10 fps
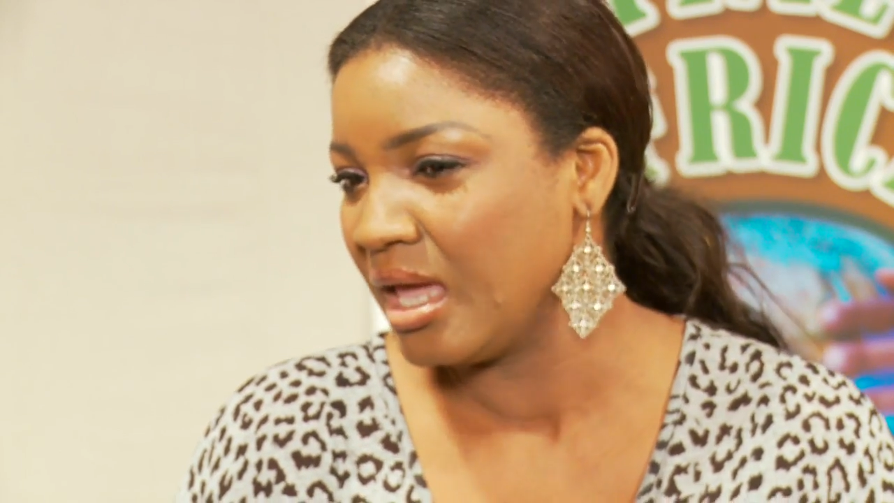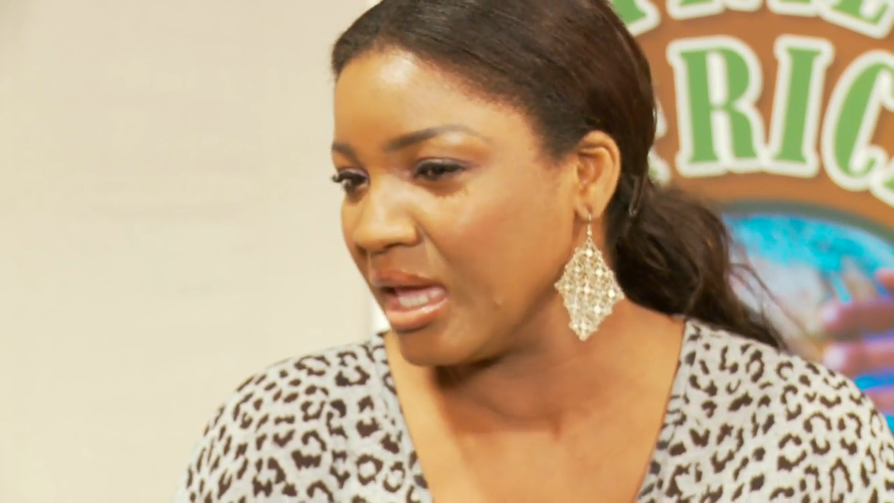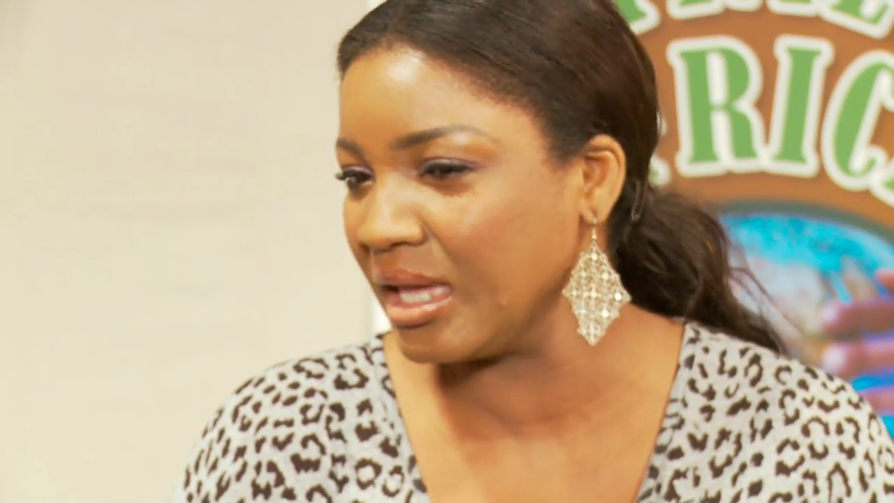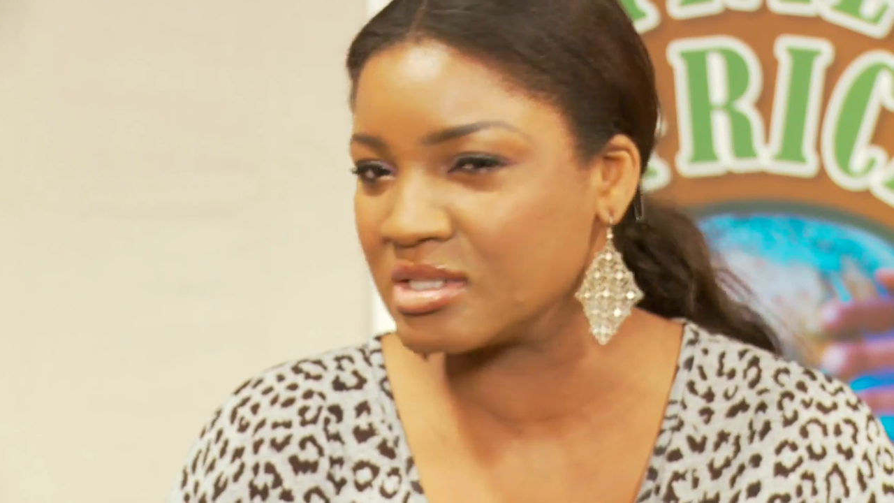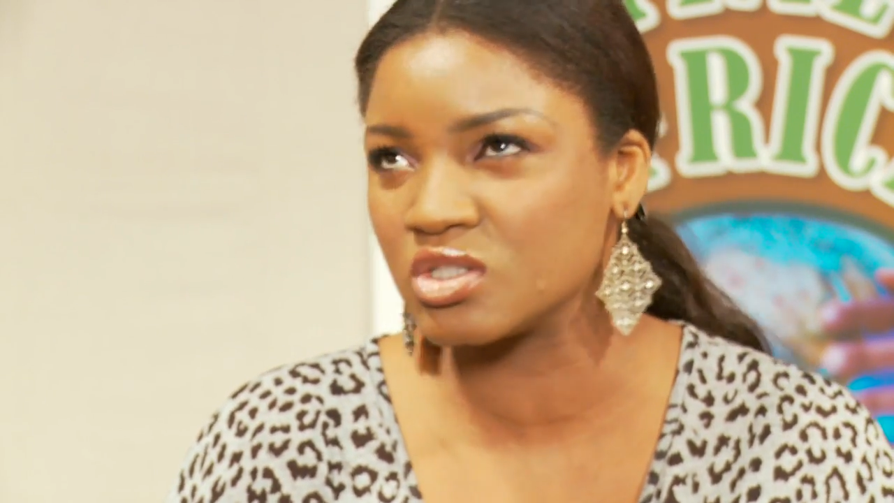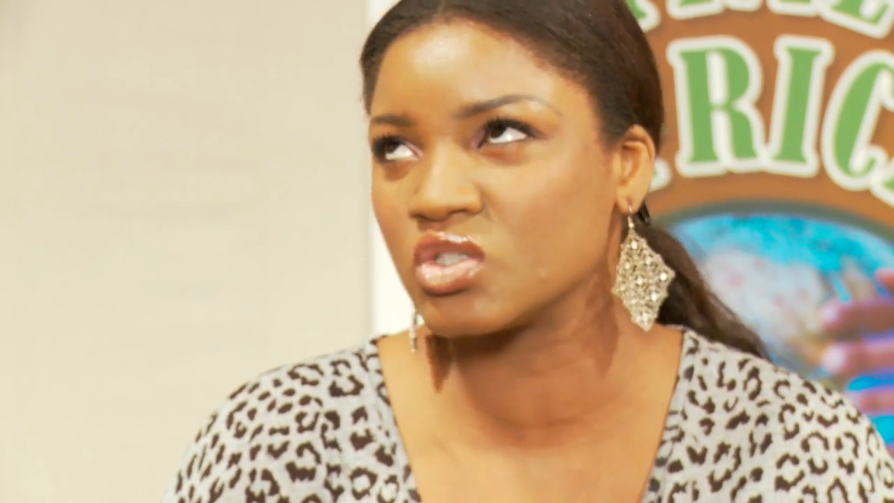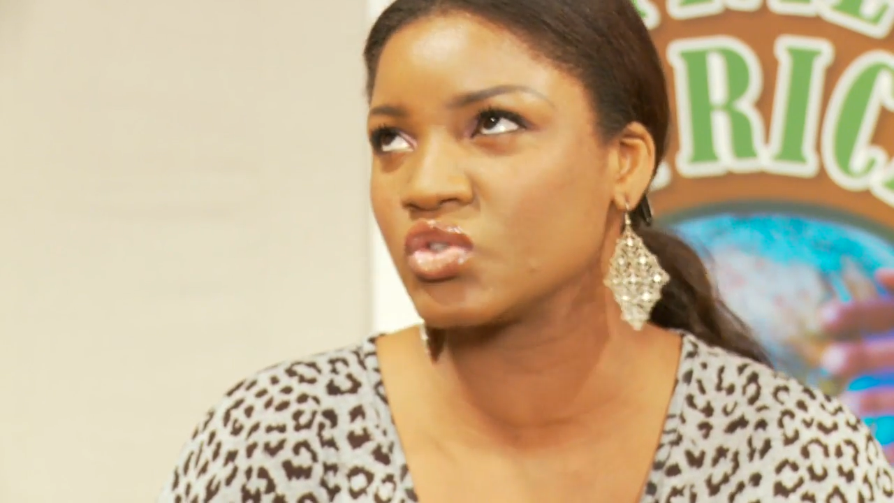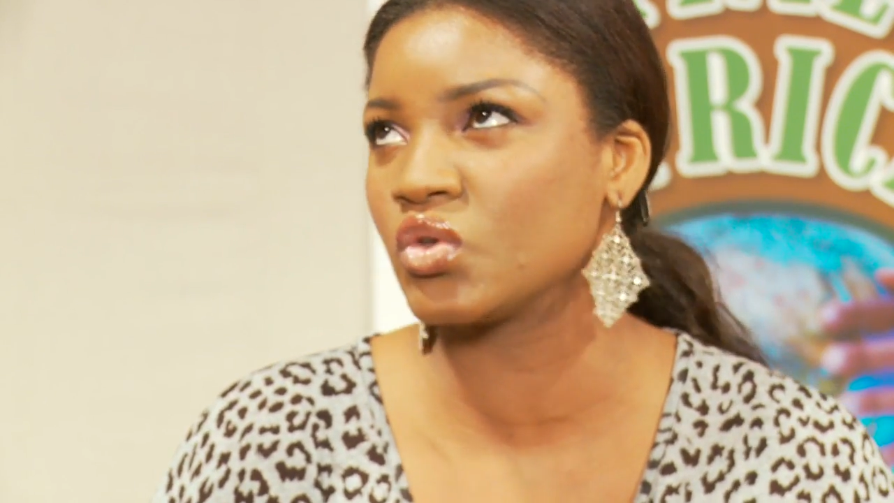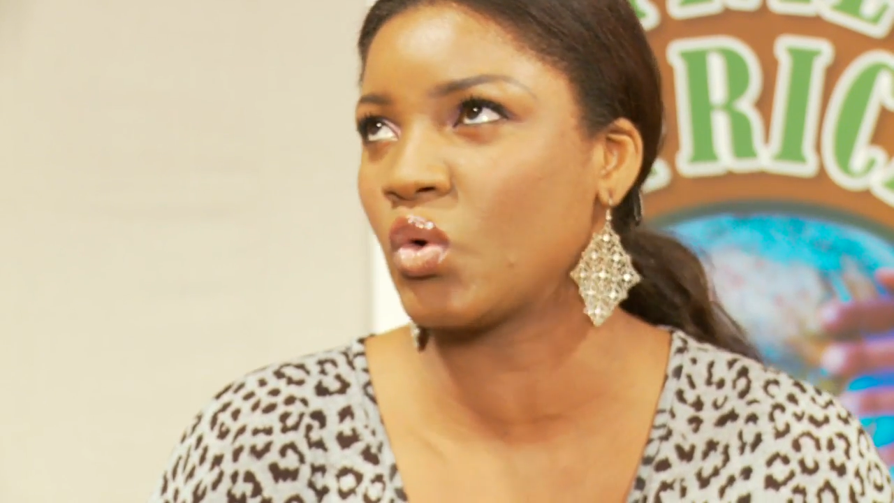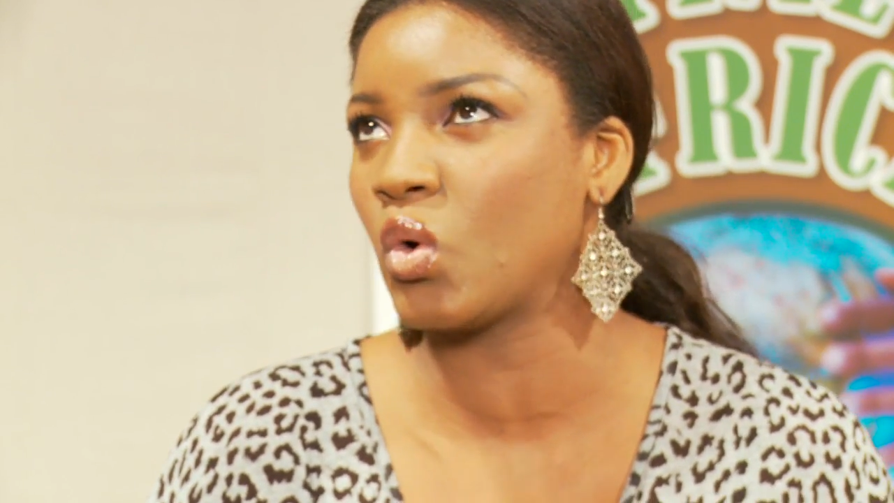it's
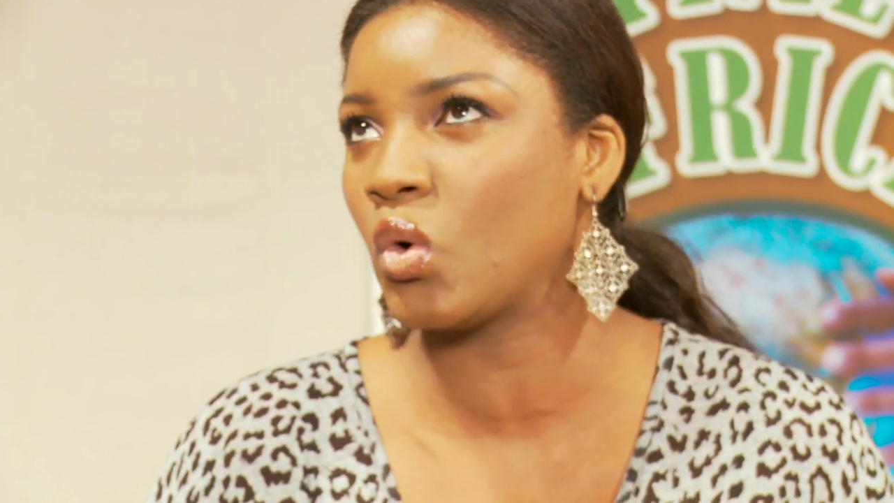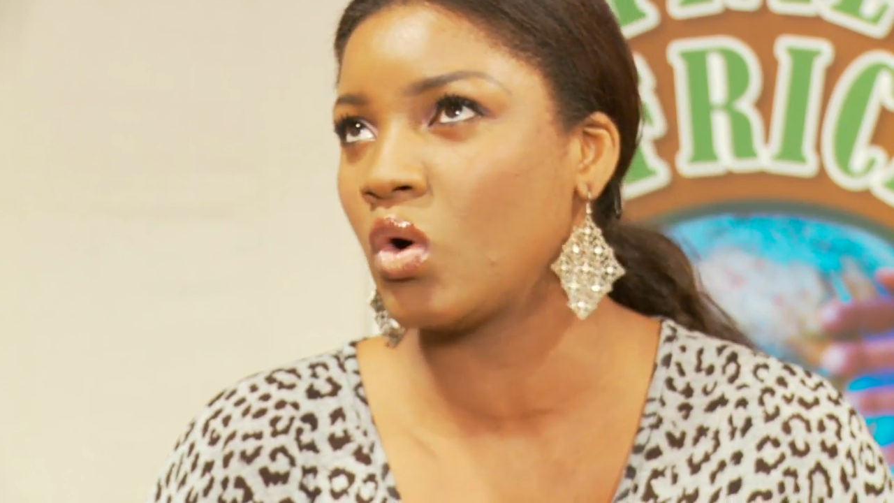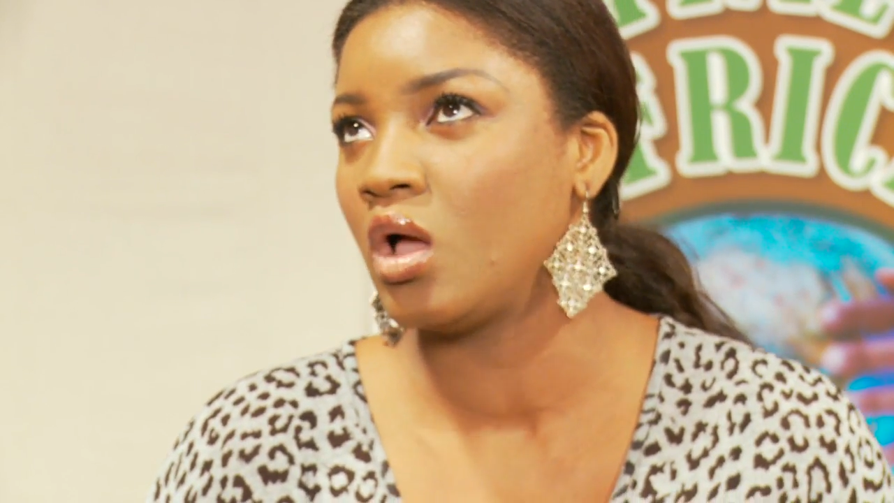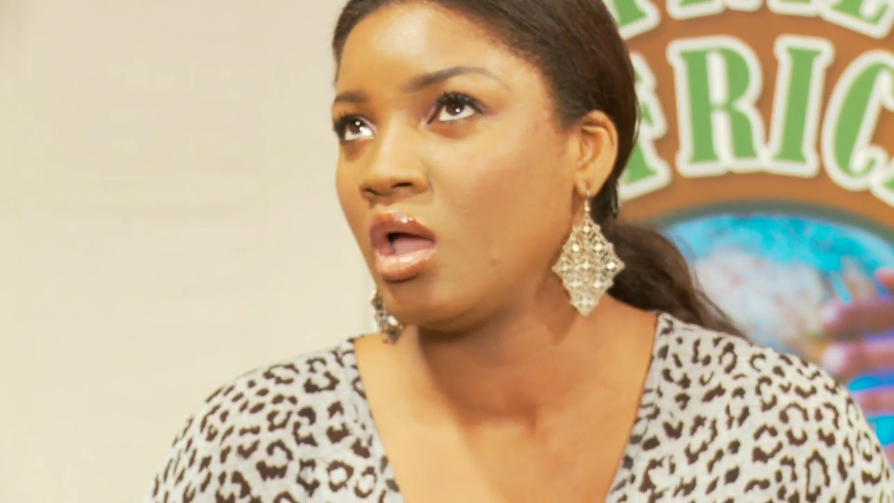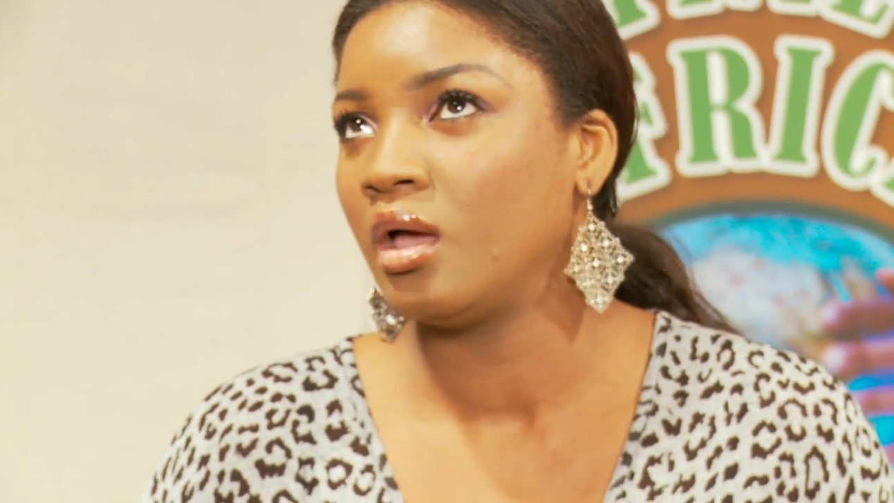so